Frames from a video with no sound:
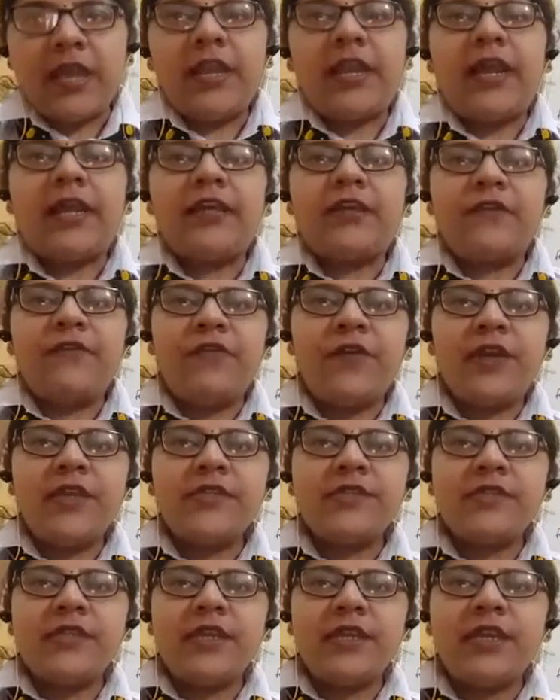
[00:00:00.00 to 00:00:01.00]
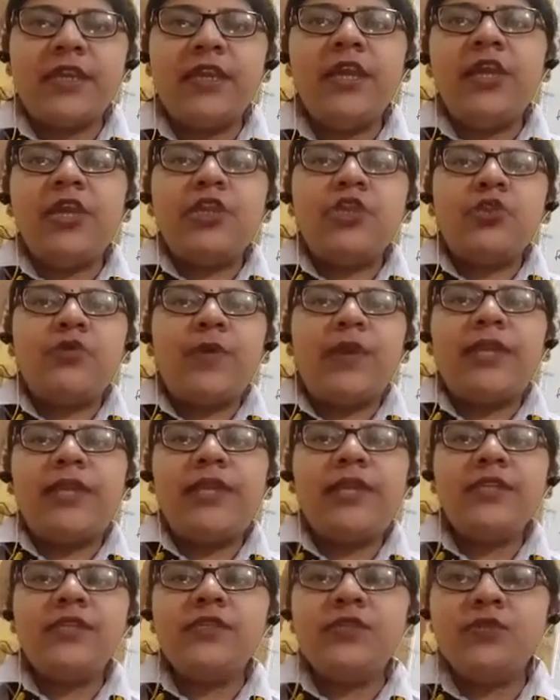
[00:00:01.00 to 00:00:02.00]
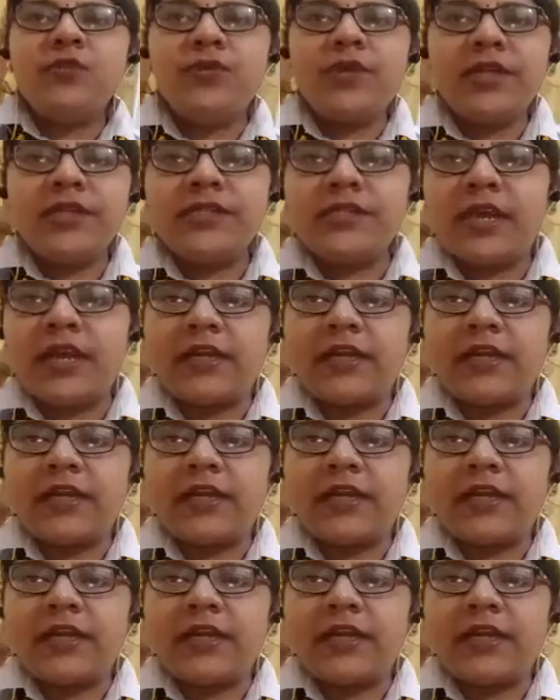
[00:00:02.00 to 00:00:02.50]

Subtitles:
Like if I say 20 students